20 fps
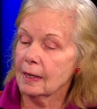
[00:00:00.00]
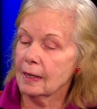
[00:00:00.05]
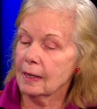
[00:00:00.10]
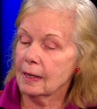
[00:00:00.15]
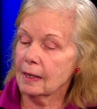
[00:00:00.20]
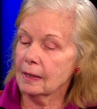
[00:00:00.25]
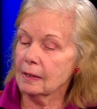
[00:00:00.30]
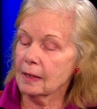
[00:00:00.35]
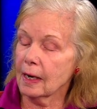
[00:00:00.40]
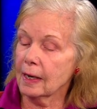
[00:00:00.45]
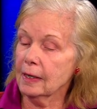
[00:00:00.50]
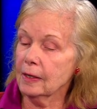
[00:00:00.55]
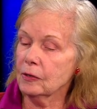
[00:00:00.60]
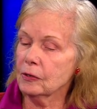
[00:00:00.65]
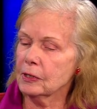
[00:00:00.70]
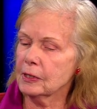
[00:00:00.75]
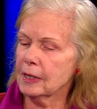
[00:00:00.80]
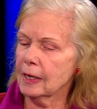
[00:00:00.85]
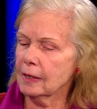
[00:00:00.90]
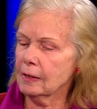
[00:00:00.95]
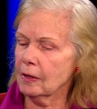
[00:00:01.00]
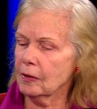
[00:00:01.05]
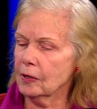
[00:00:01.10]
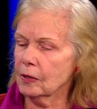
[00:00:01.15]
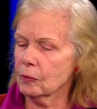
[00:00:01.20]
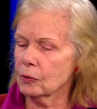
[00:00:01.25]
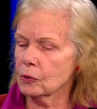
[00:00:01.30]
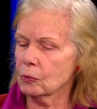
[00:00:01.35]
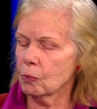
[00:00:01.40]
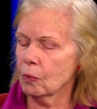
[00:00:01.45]
And I understand that there
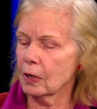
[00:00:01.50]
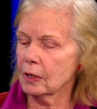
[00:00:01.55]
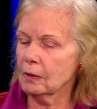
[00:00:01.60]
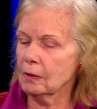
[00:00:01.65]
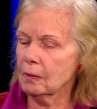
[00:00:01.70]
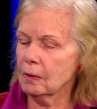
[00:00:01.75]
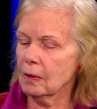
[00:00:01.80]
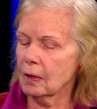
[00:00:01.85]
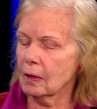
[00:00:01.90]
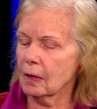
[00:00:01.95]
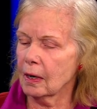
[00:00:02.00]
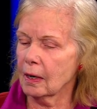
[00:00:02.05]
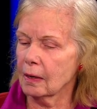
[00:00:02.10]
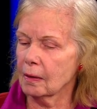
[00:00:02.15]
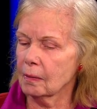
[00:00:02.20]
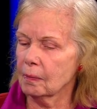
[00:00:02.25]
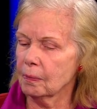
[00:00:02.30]
was one uh,